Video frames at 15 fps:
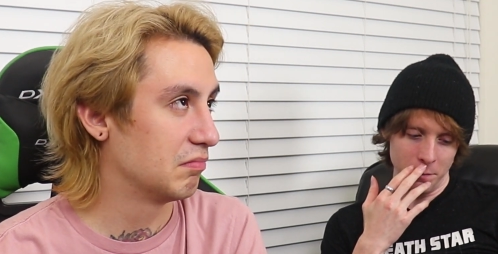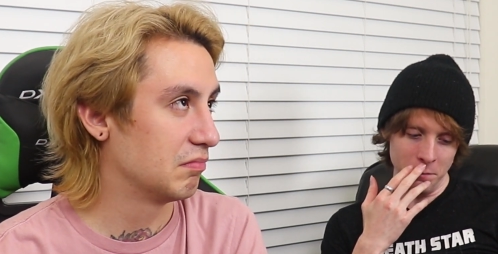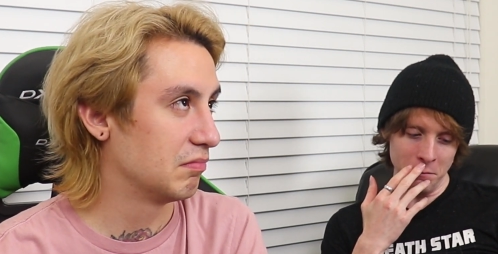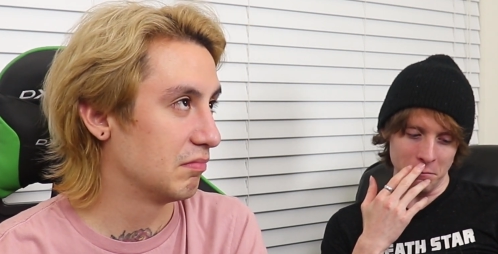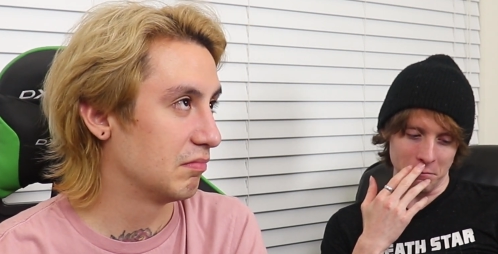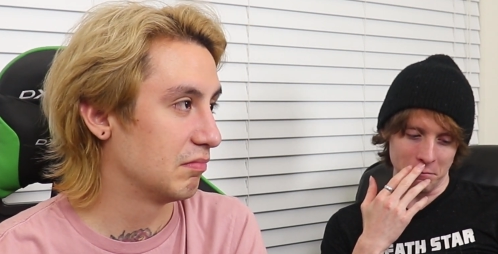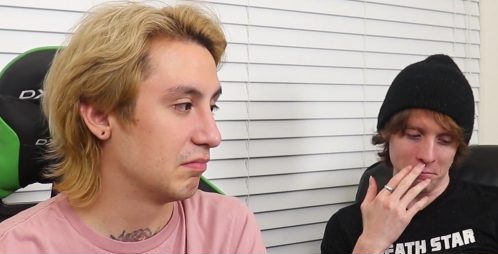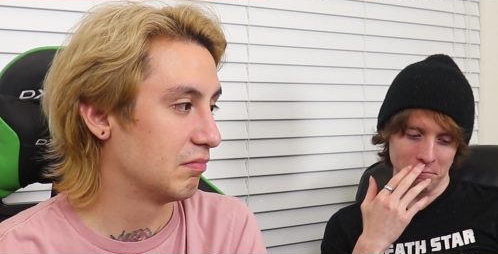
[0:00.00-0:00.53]

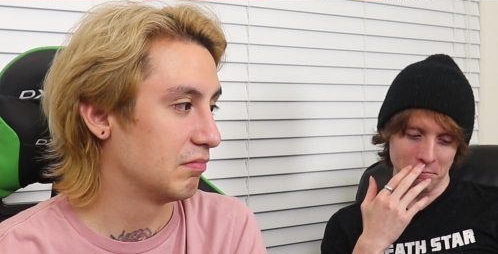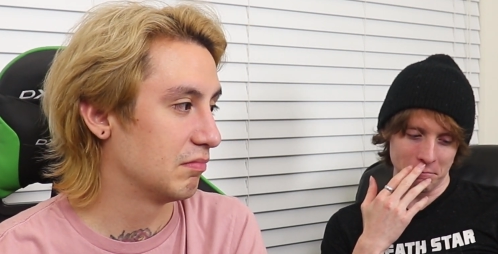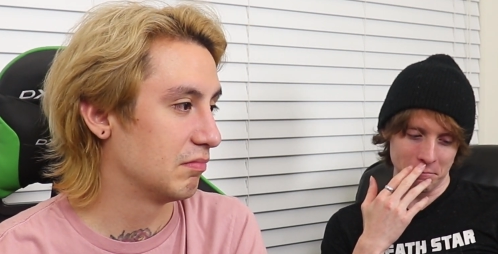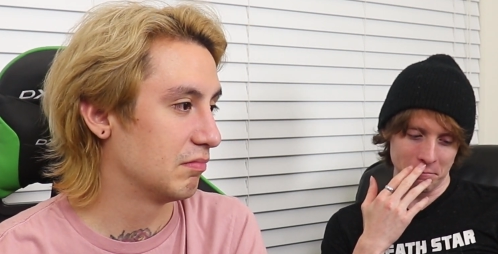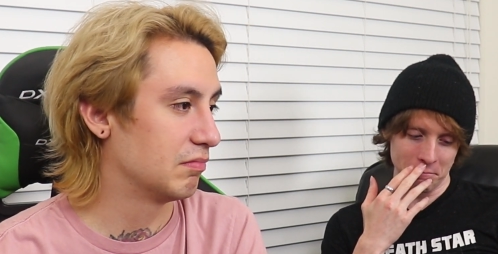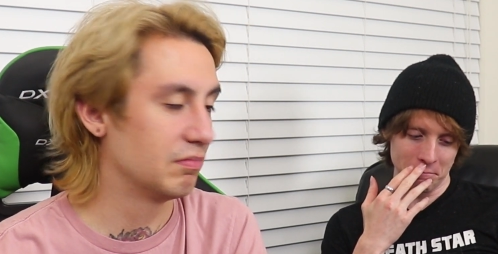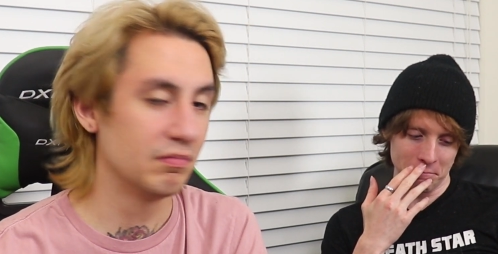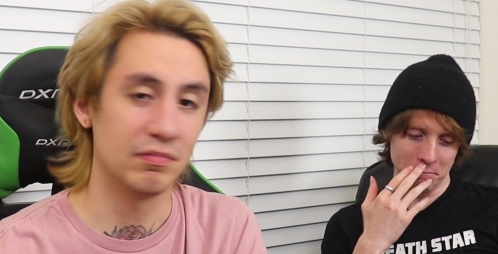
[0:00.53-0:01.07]
Speaker 1: Hmm.
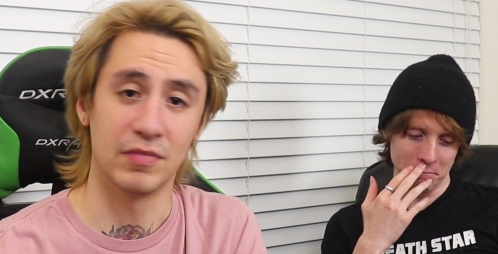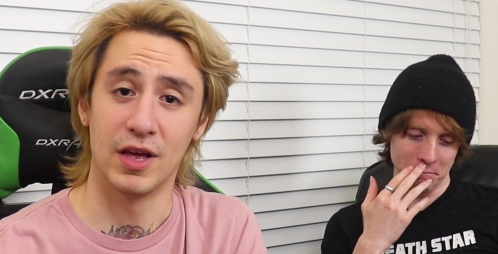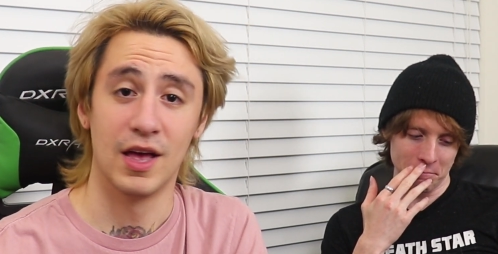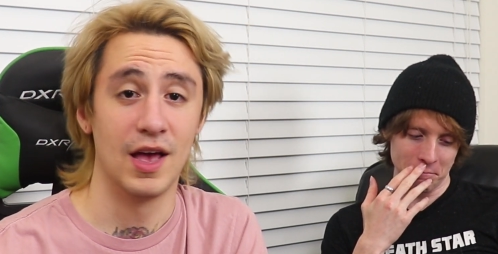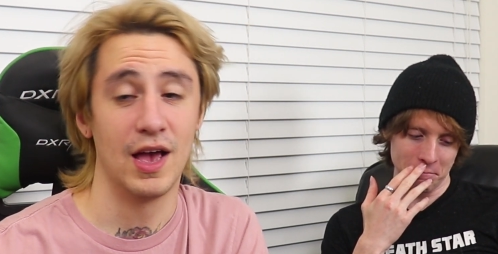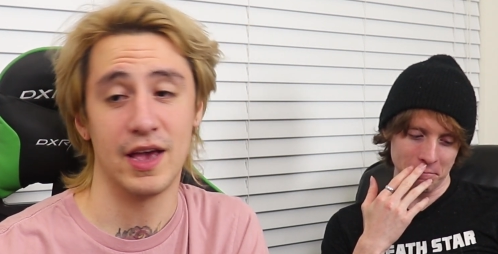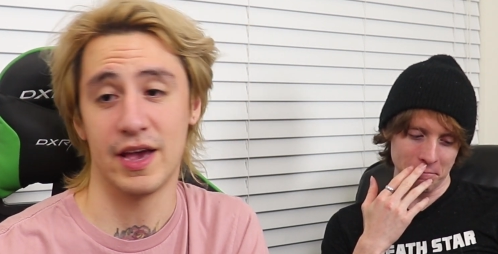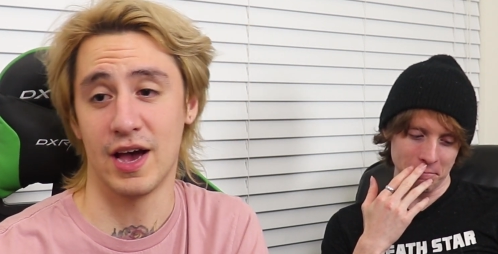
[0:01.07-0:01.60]
Hmm.
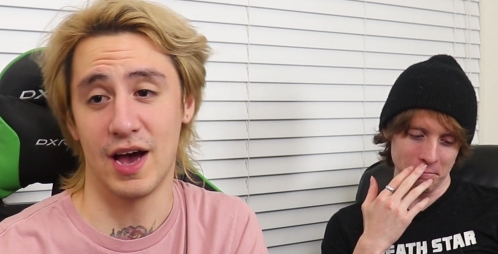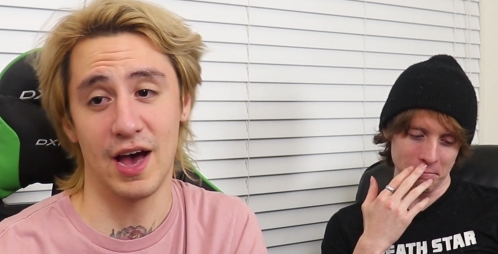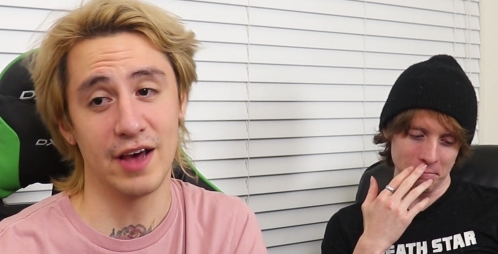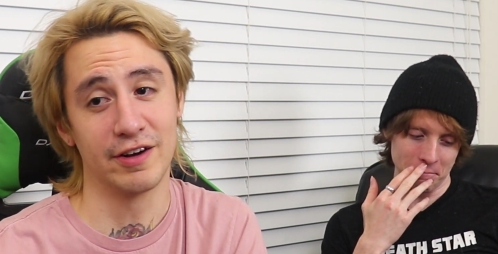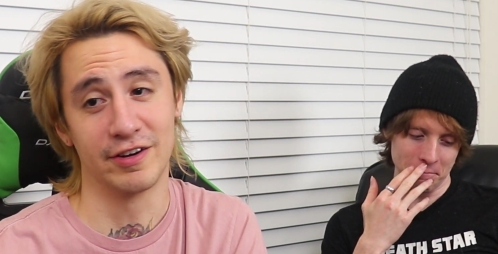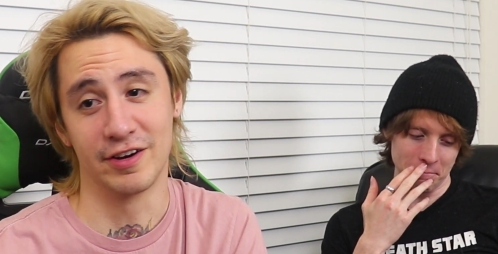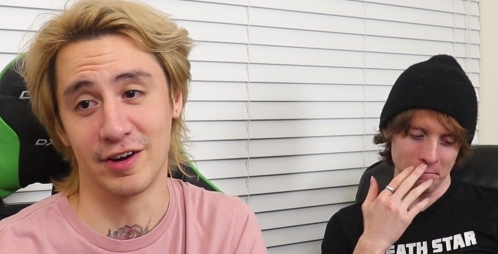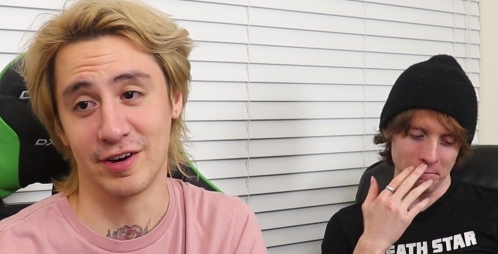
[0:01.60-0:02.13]
Yeah,
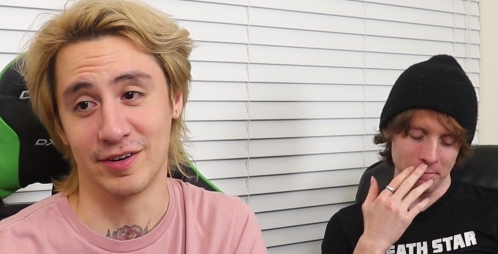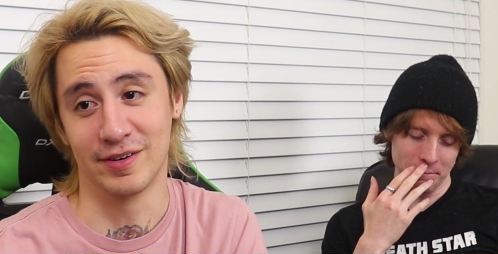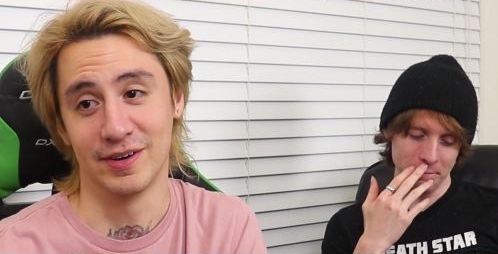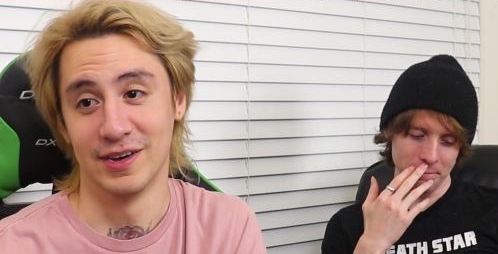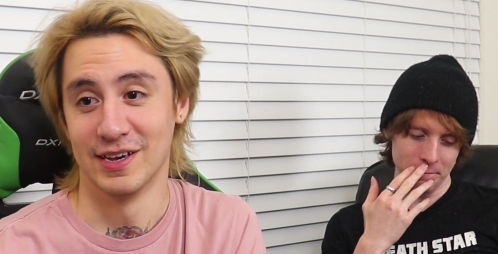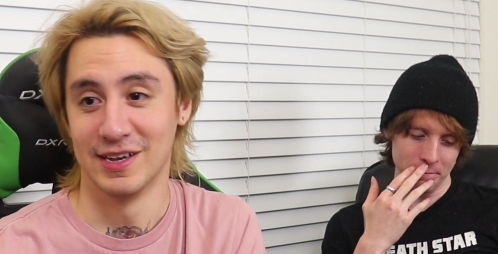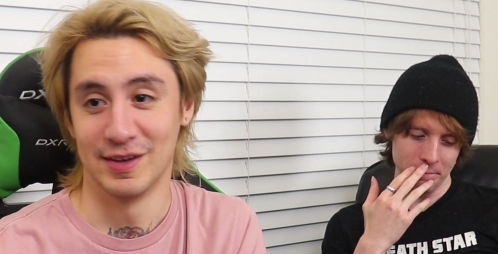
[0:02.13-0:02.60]
I don't know.